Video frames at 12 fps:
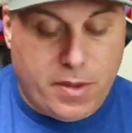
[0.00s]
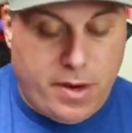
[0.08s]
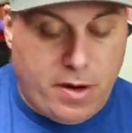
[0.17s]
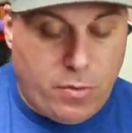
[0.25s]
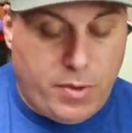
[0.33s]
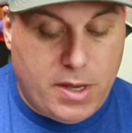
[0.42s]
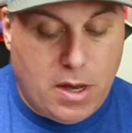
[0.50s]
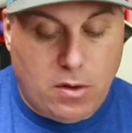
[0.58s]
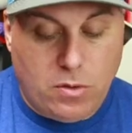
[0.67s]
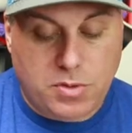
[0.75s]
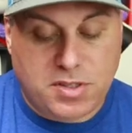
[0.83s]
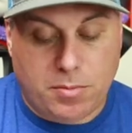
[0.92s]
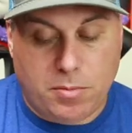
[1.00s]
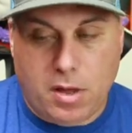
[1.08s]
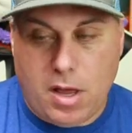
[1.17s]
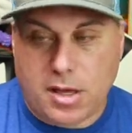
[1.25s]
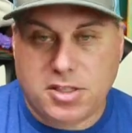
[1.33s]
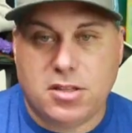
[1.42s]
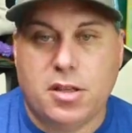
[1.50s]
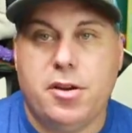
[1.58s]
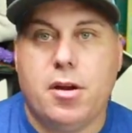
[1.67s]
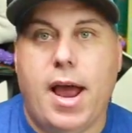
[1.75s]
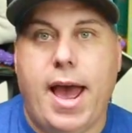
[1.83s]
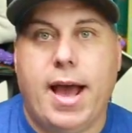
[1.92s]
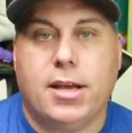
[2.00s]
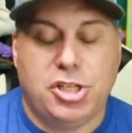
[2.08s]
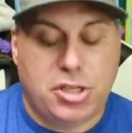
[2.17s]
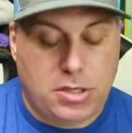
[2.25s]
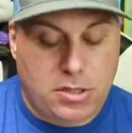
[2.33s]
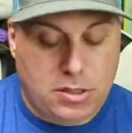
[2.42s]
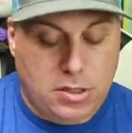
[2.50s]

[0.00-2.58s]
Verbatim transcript: Here we go, some Lost Thunder action